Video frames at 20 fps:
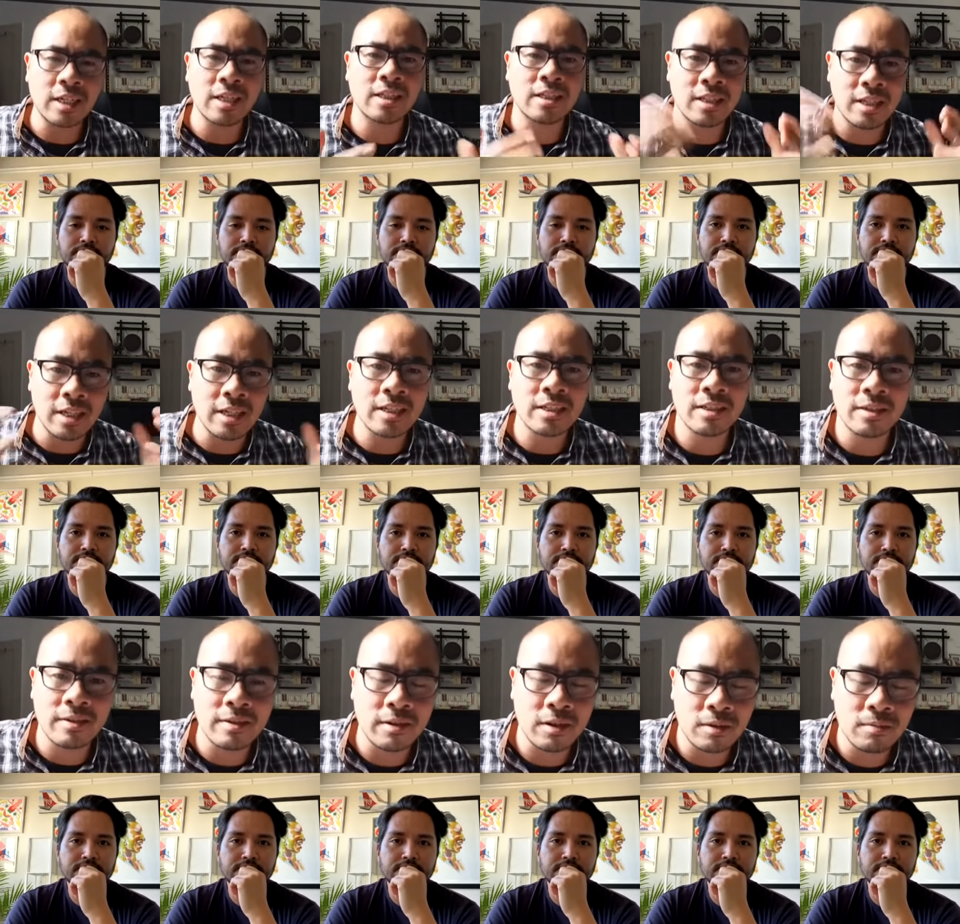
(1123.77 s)
Speaker 1: It it is
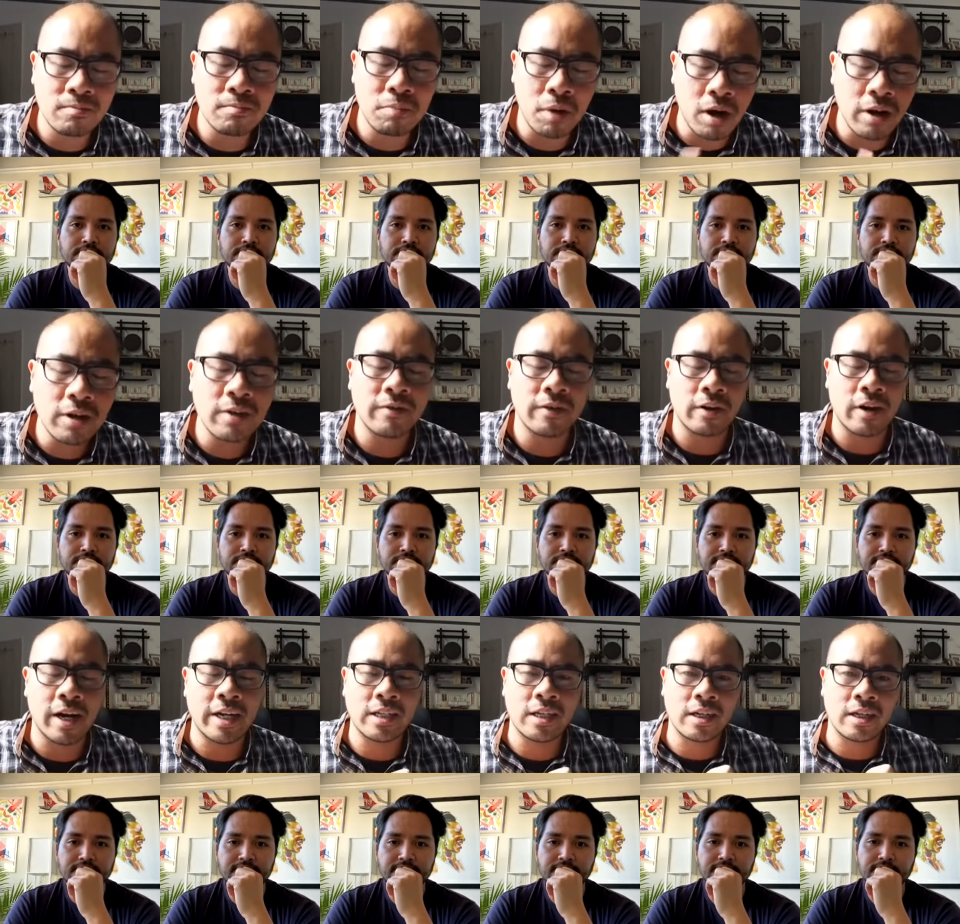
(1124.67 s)
a part of your
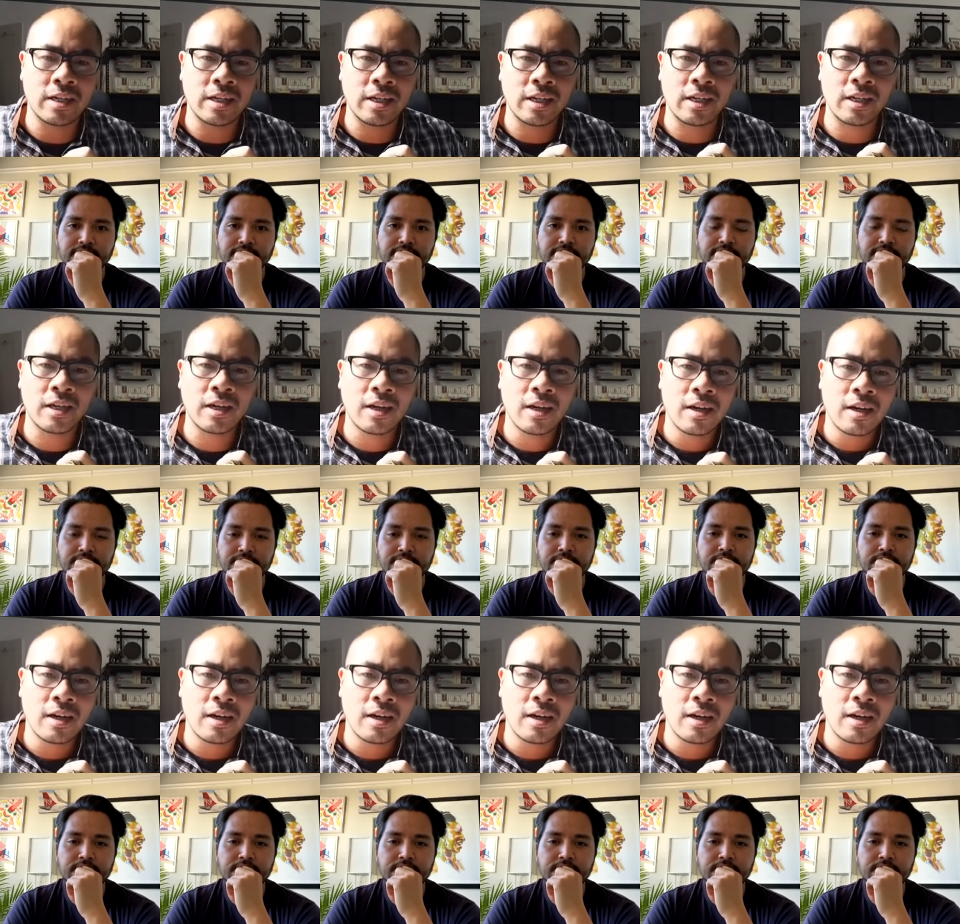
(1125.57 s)
identity.